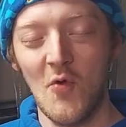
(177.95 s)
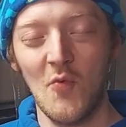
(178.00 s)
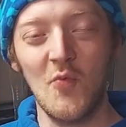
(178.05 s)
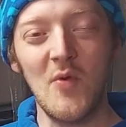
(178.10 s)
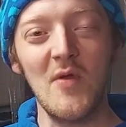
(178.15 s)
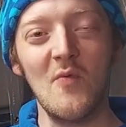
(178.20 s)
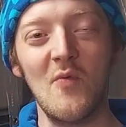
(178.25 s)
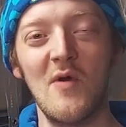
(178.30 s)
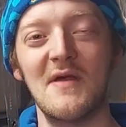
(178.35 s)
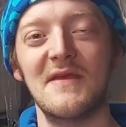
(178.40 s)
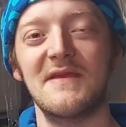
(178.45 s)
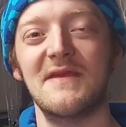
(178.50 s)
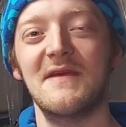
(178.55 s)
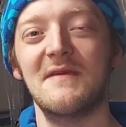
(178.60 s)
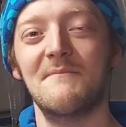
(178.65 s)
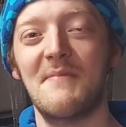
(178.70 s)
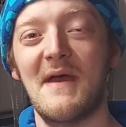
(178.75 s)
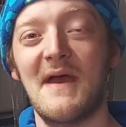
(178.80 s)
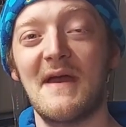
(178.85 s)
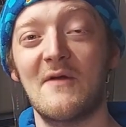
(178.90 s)
we want to
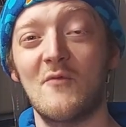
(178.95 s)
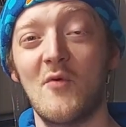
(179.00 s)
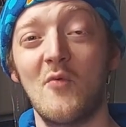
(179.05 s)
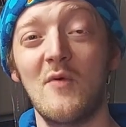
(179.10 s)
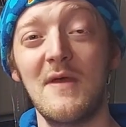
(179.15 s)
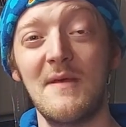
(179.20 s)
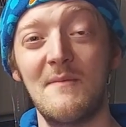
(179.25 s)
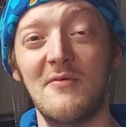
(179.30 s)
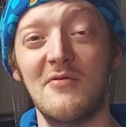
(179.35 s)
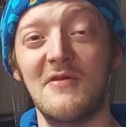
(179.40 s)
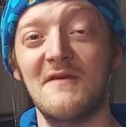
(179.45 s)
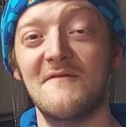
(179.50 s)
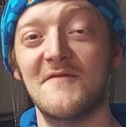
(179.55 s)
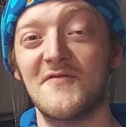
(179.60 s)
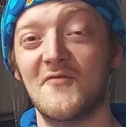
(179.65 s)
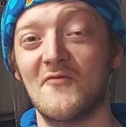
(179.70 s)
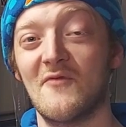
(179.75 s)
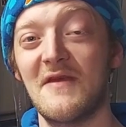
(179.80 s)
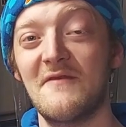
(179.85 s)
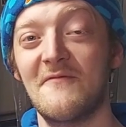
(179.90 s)
get back what we believe
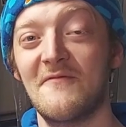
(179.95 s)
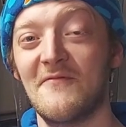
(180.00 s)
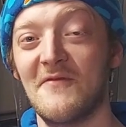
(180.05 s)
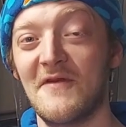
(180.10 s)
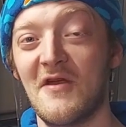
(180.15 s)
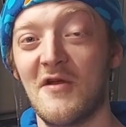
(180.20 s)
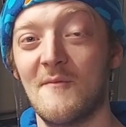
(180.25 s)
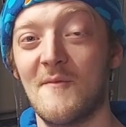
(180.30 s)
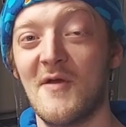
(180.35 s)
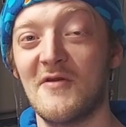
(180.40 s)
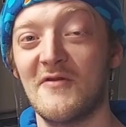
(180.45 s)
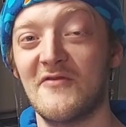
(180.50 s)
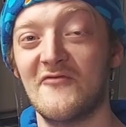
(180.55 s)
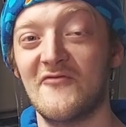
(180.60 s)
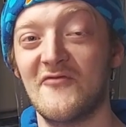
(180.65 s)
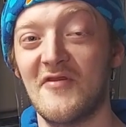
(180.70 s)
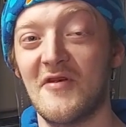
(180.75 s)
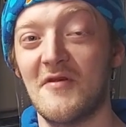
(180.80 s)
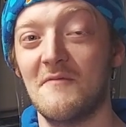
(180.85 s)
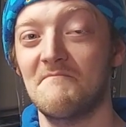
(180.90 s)
is rightfully our market
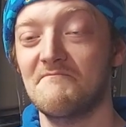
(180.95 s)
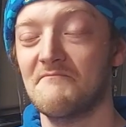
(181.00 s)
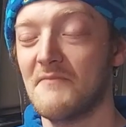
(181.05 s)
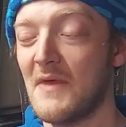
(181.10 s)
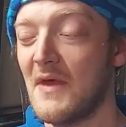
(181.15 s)
share.